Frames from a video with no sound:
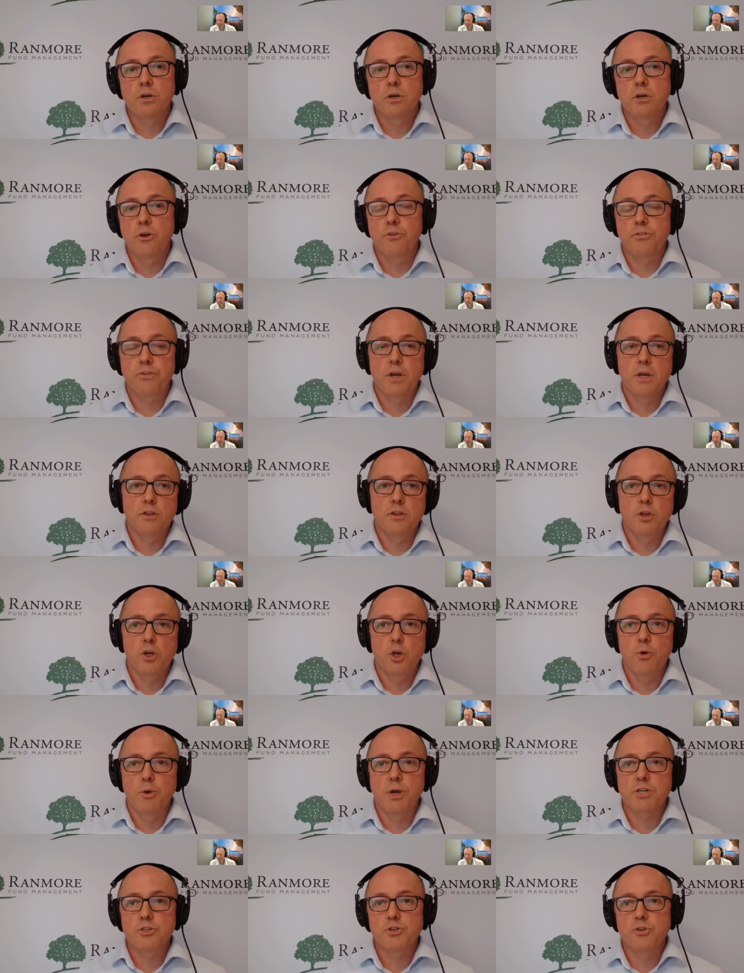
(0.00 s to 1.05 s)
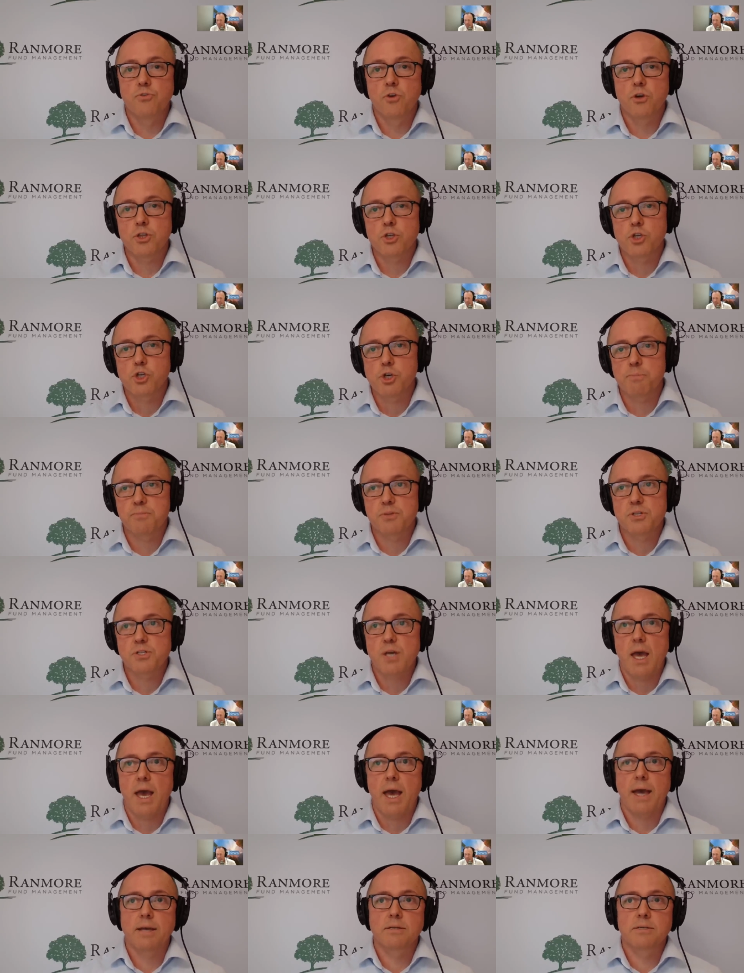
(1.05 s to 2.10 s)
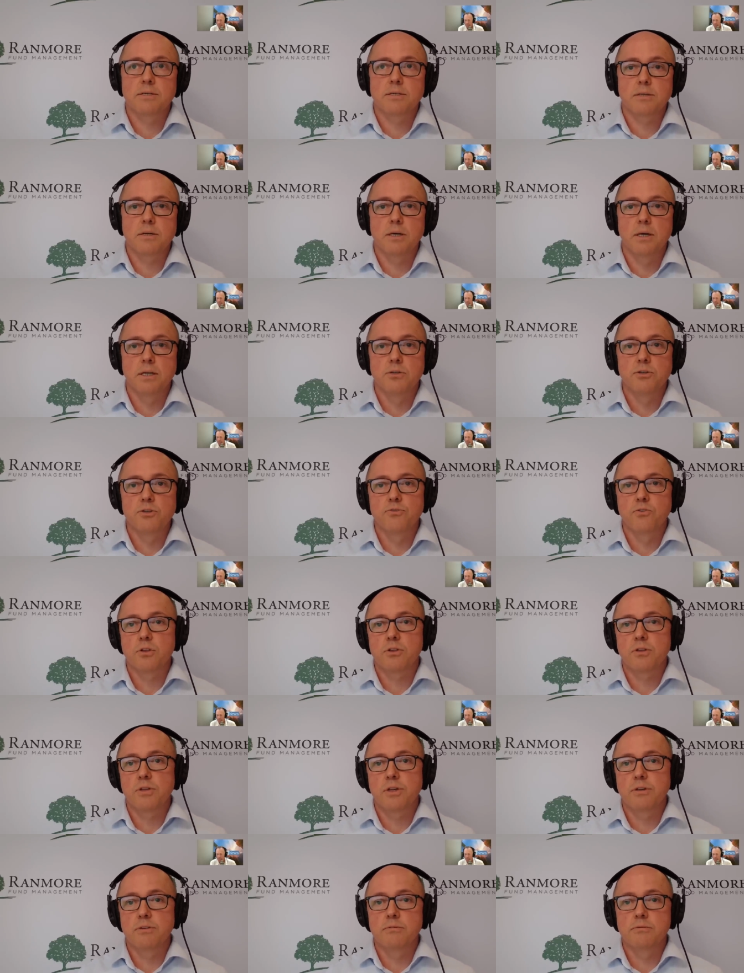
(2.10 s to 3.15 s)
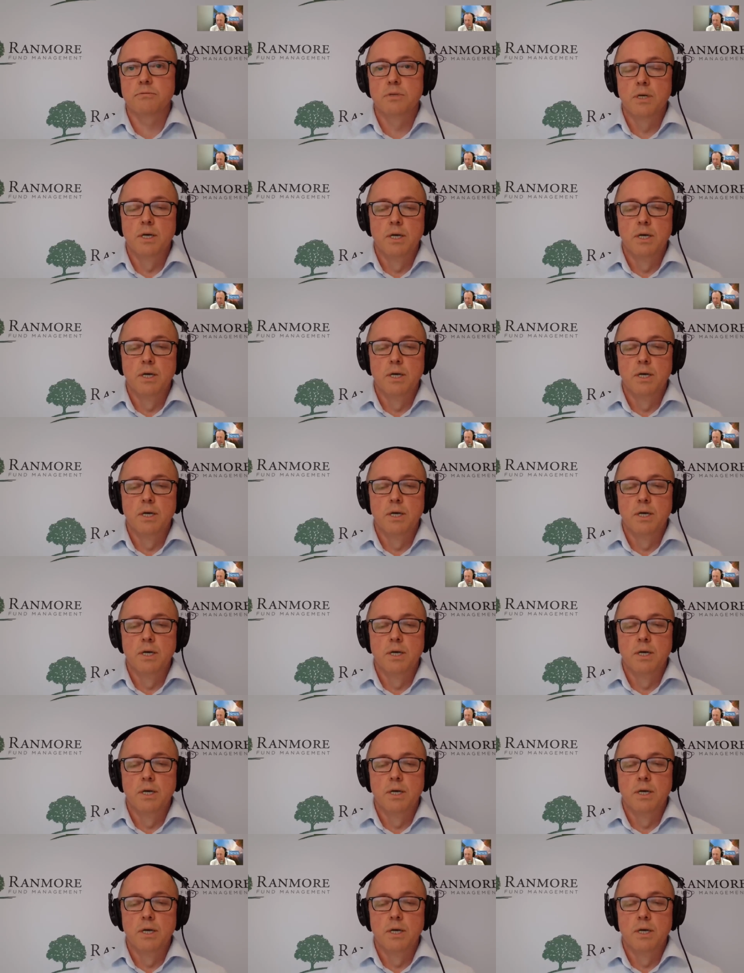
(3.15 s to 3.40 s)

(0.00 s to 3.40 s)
and you think in the US you've got the Chips Act and you've got the in,